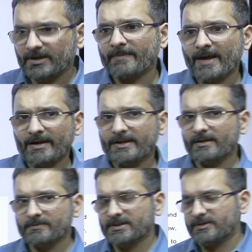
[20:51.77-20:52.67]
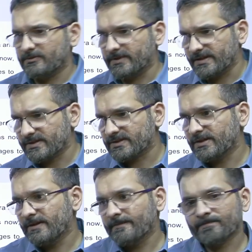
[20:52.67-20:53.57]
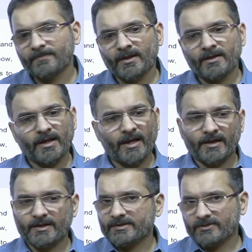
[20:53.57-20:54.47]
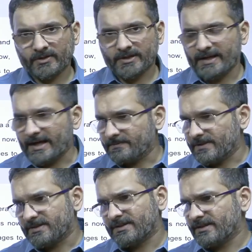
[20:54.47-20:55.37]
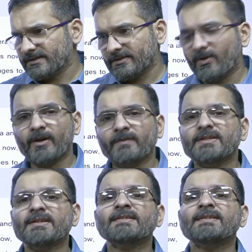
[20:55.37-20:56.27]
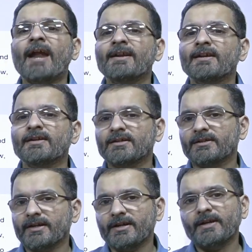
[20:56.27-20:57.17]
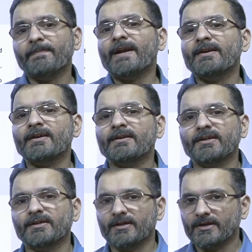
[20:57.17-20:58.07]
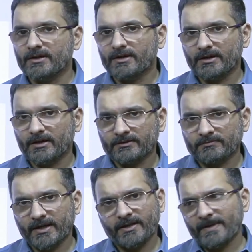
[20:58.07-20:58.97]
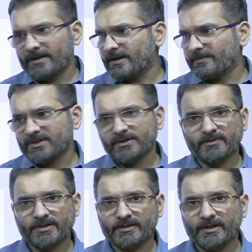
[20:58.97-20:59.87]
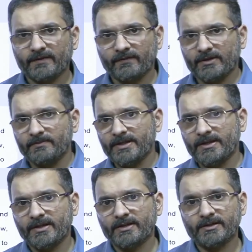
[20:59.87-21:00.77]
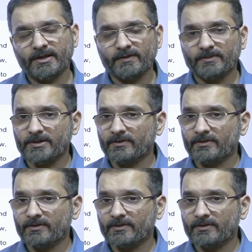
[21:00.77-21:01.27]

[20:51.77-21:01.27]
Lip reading: primarily MCQ based and it's not the CLATPG, they can, all of these are standard independent MCQs, and they will be